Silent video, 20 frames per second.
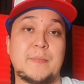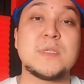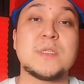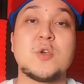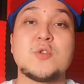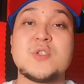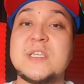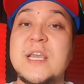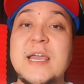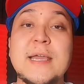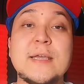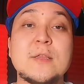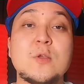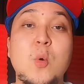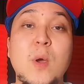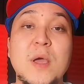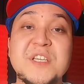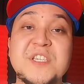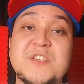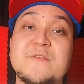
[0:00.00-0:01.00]
So second
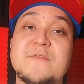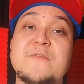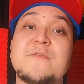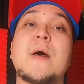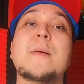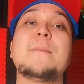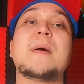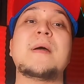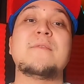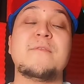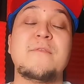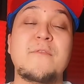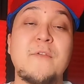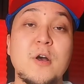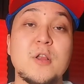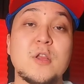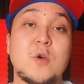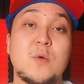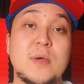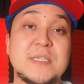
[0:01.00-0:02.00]
question from my
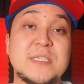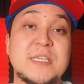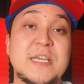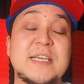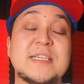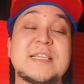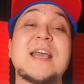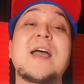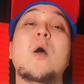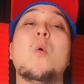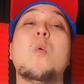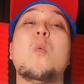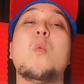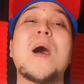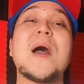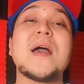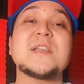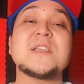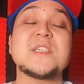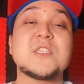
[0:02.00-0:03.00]
followers is,
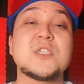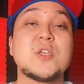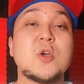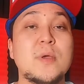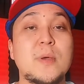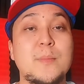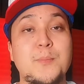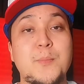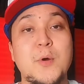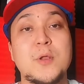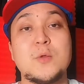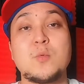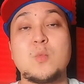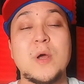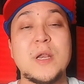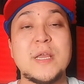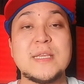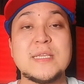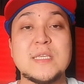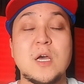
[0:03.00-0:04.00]
why is this so important?
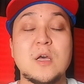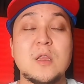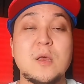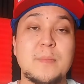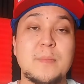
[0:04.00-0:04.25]
What it is all